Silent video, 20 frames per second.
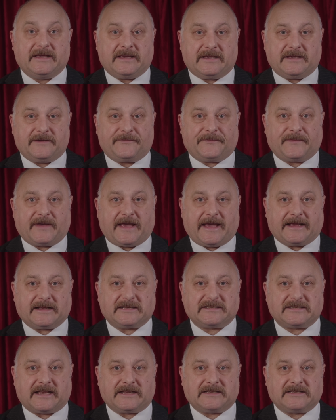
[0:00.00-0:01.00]
If
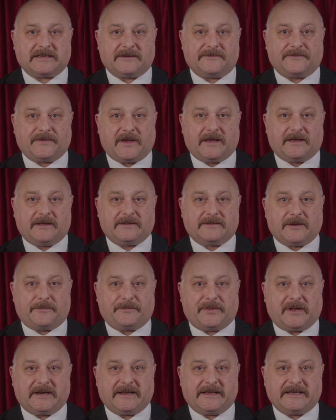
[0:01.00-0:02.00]
excessive, the
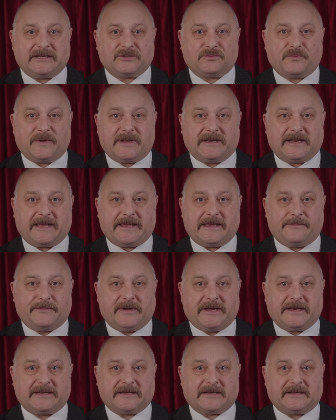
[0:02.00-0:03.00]
police will
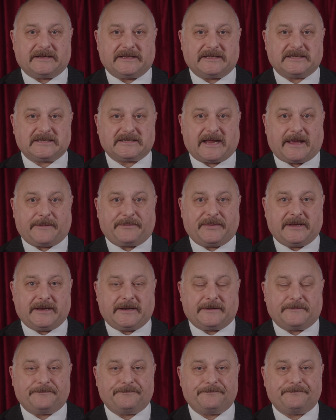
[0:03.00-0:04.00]
immediately step
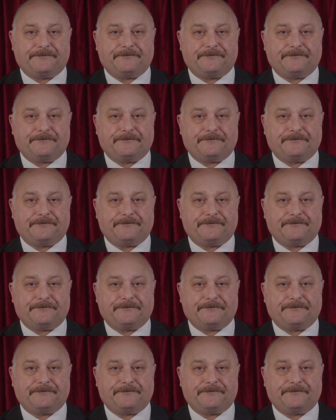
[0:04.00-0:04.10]
in.